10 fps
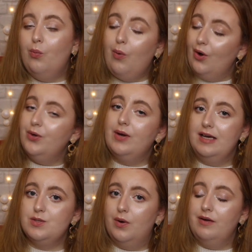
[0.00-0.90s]
what you
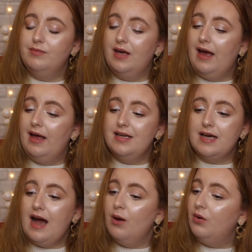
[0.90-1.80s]
guys want and
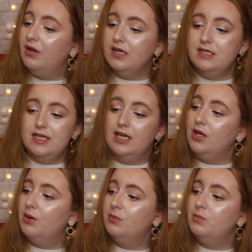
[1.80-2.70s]
I will
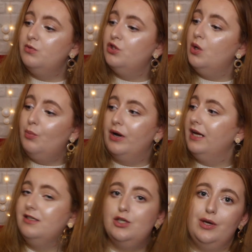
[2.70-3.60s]
continue to bring
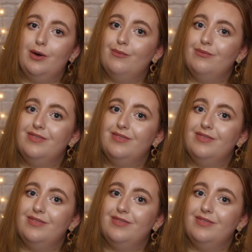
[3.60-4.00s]
it to you.